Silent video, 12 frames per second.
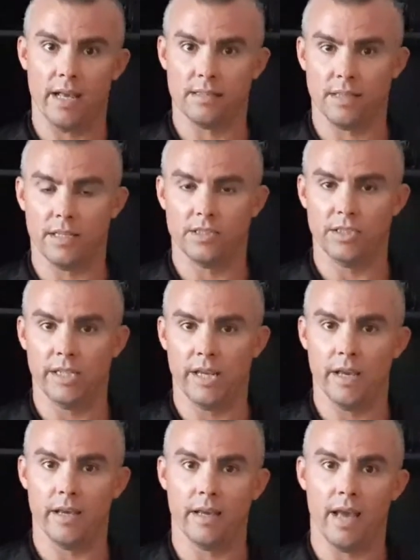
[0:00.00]

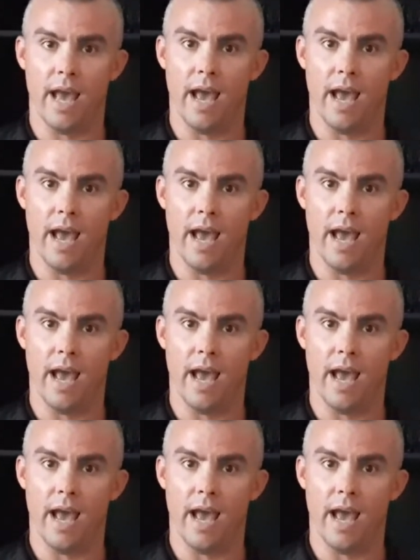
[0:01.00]
SHEA,